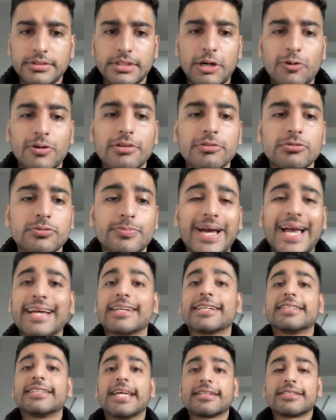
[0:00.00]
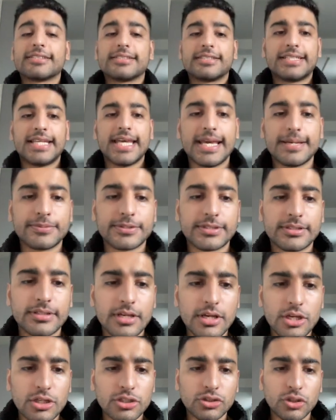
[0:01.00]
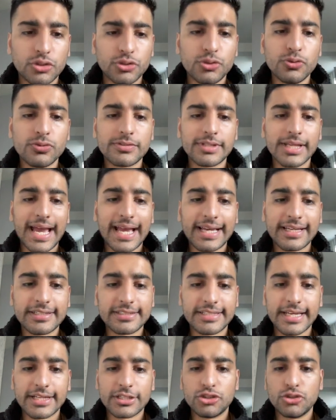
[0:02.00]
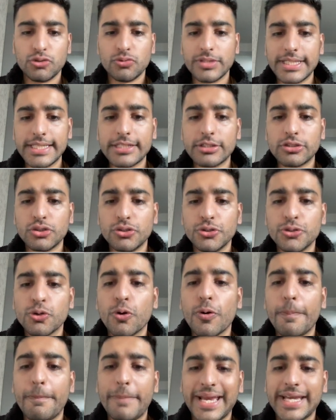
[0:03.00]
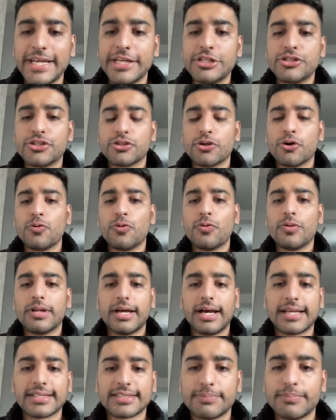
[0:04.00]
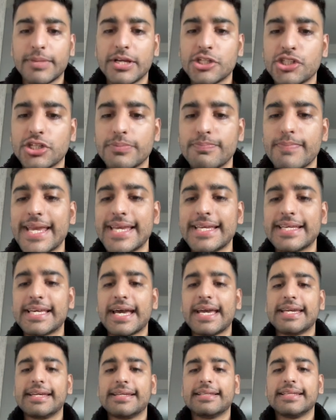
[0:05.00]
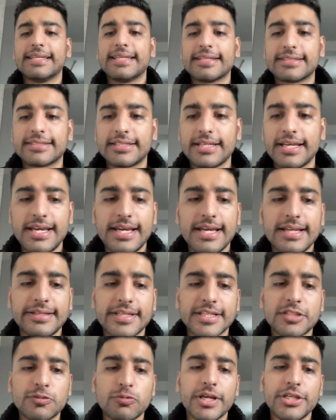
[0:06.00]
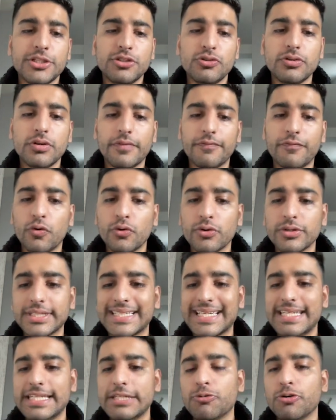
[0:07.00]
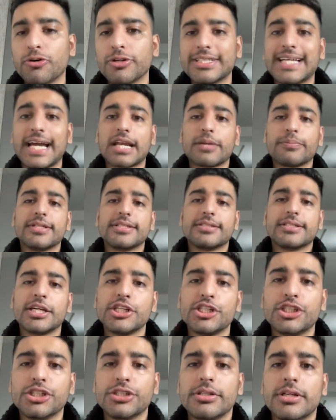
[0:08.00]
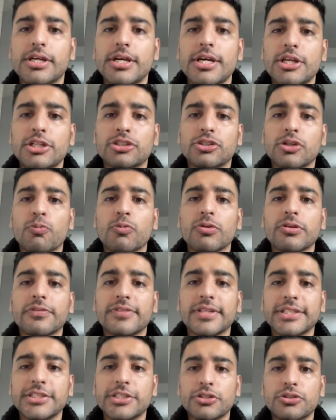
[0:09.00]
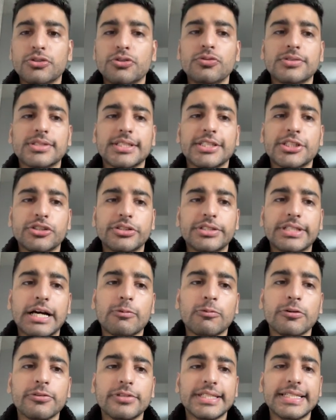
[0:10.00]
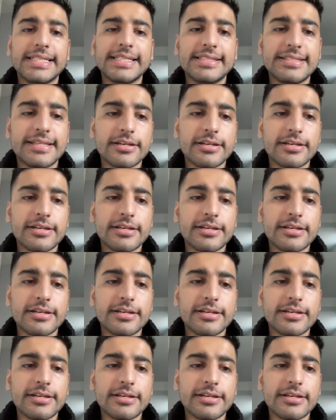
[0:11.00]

Now here's some anchor text tips. So use the anchor text unique to your page. So as I mentioned, make a list. This way you avoid keyword cannibalization. So one of the things you can do is literally download the Easy